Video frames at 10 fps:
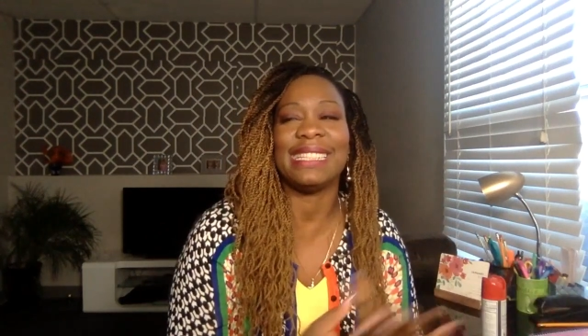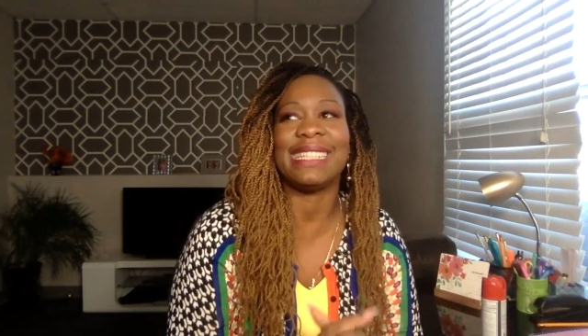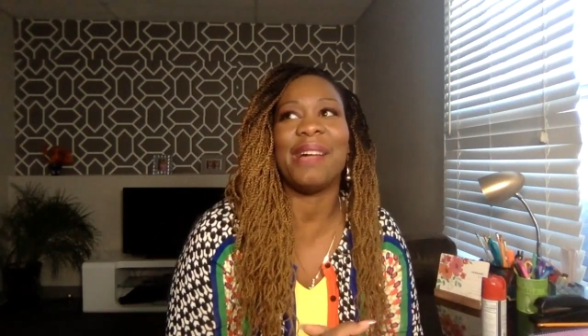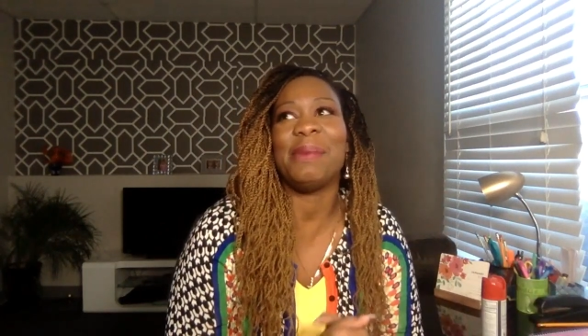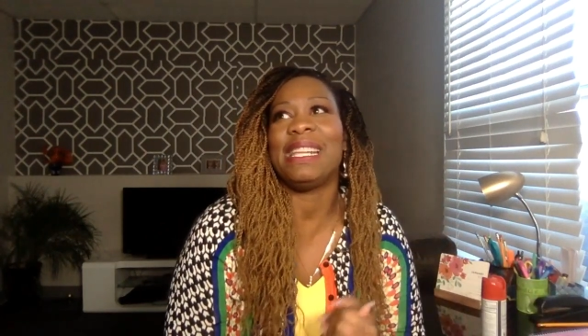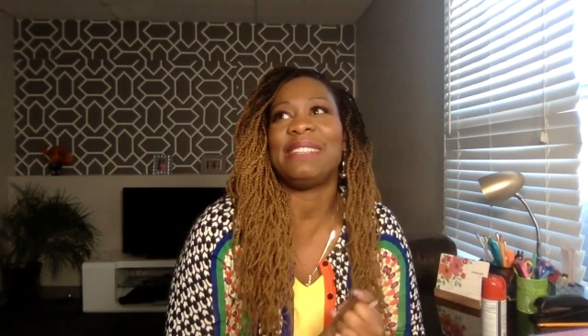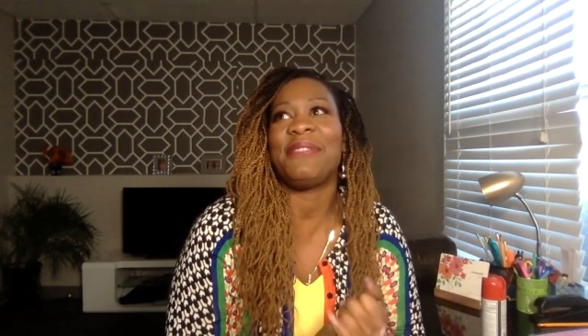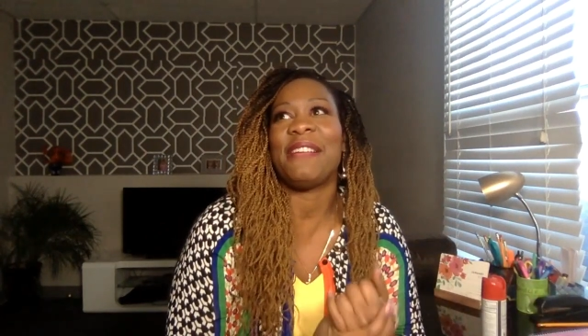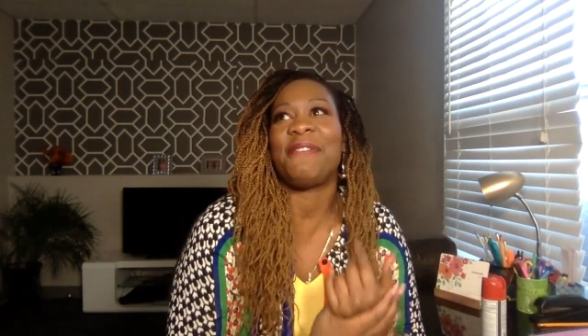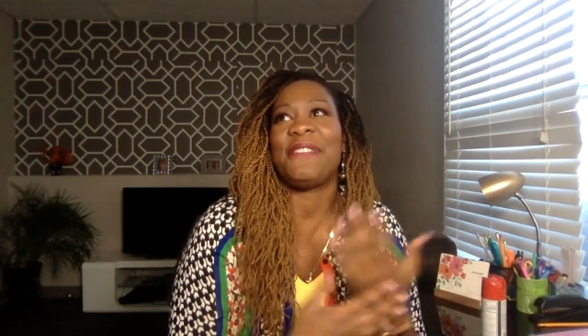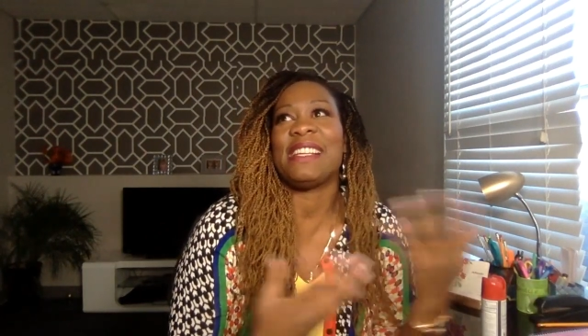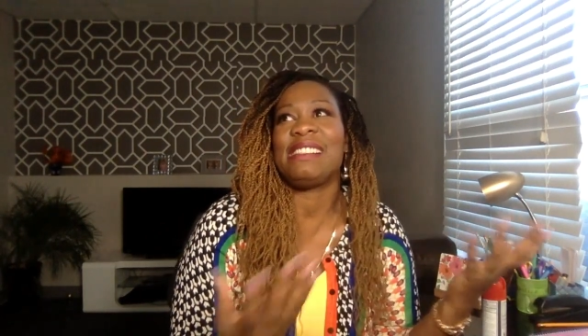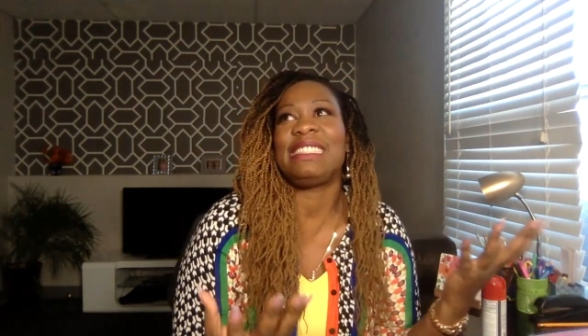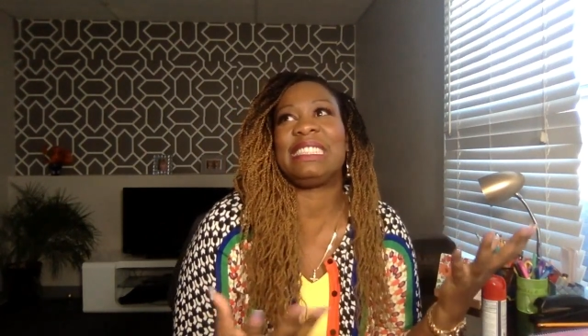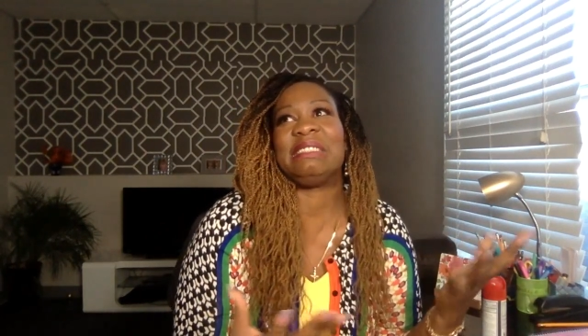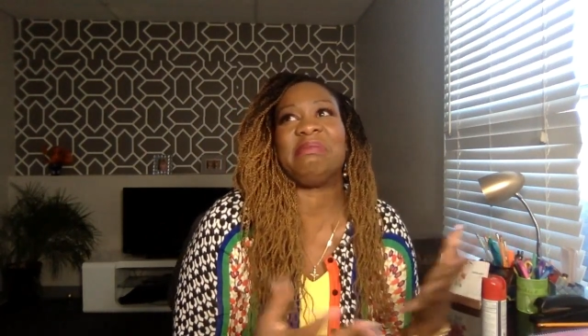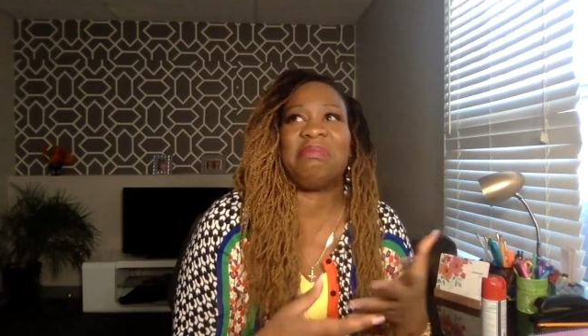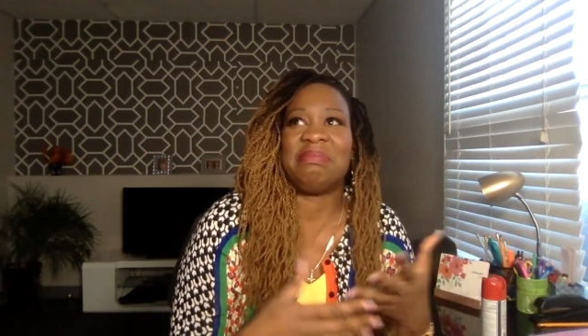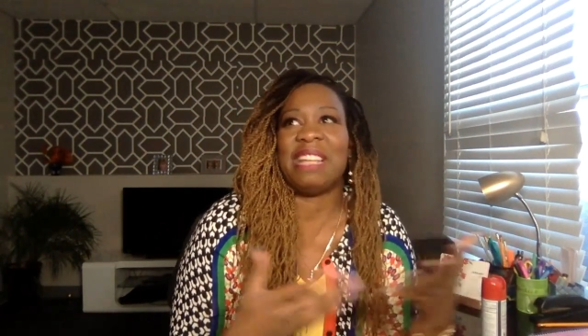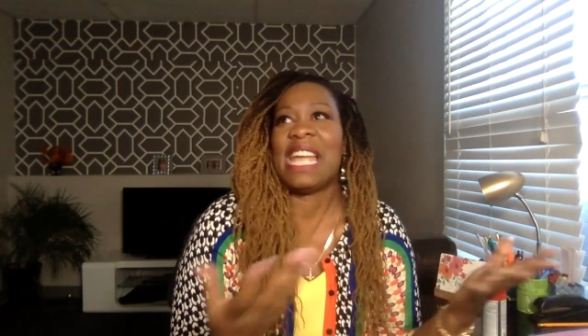It's, I mean, it, it feels
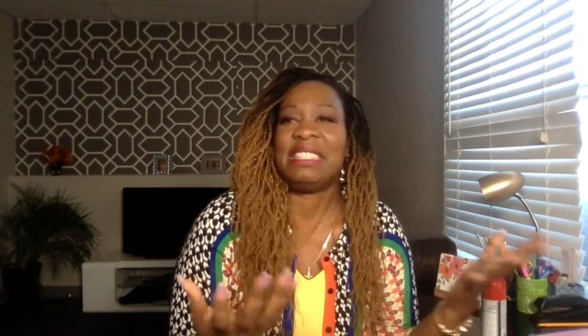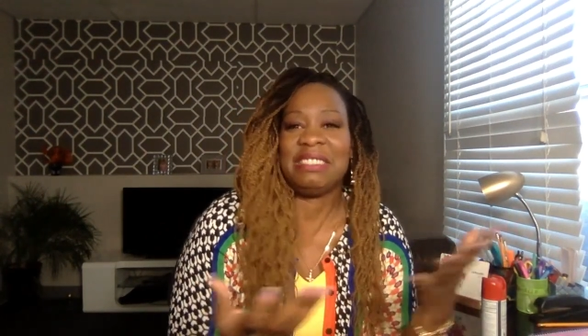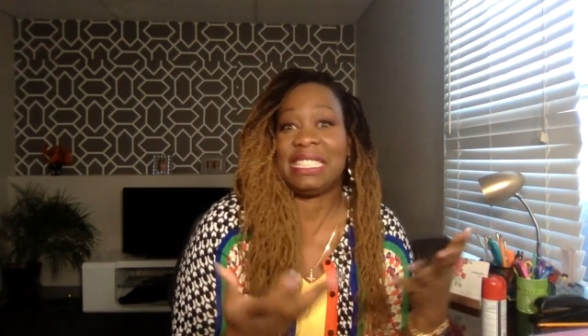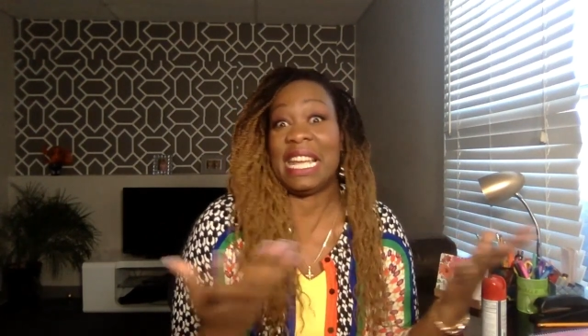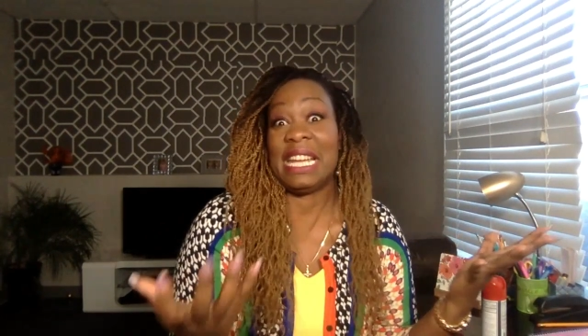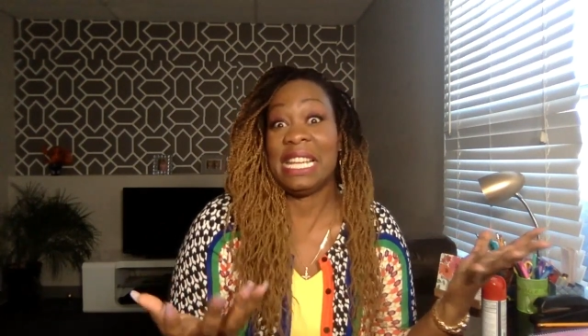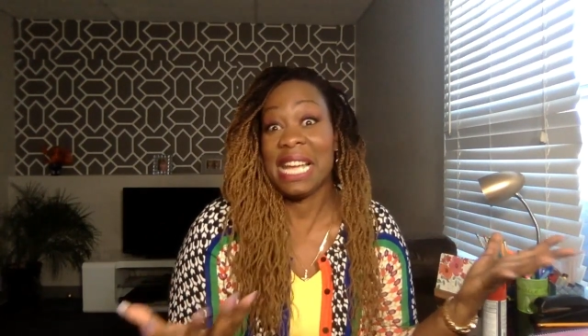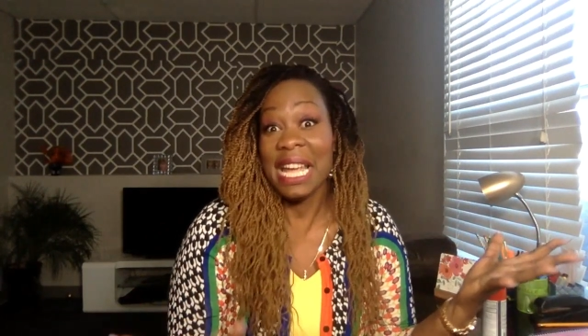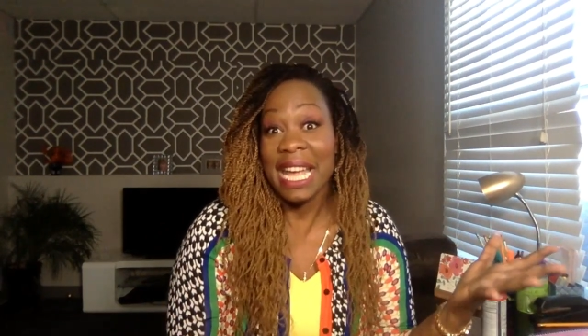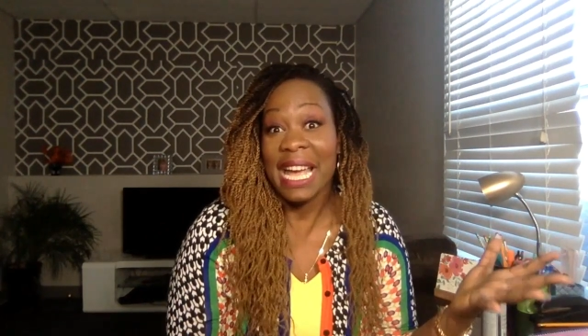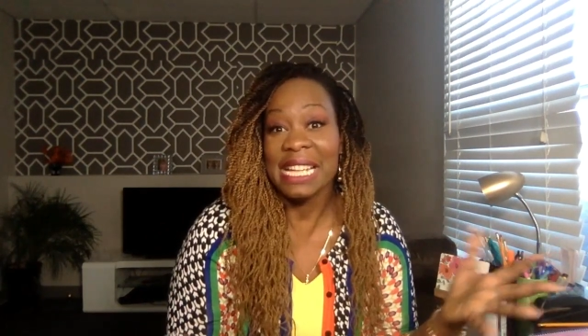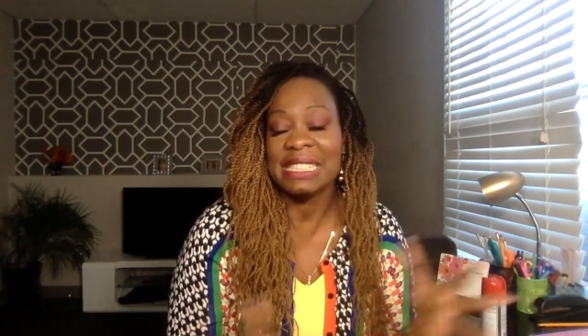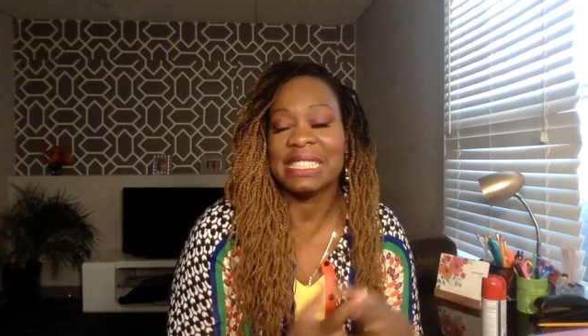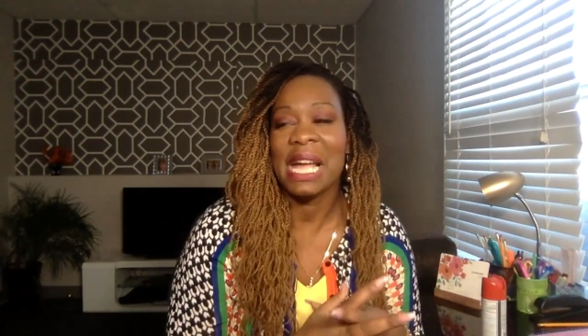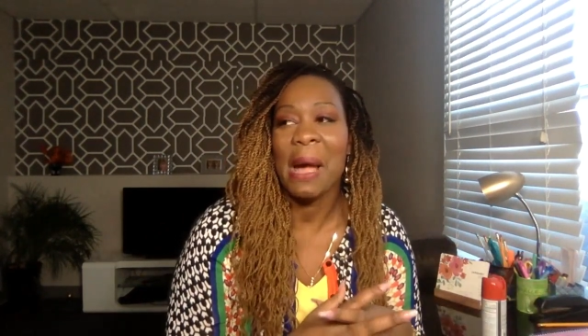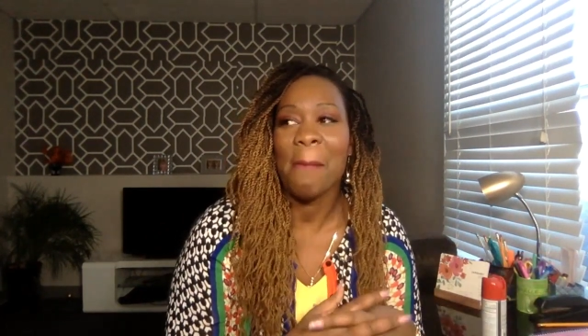entertaining, I guess,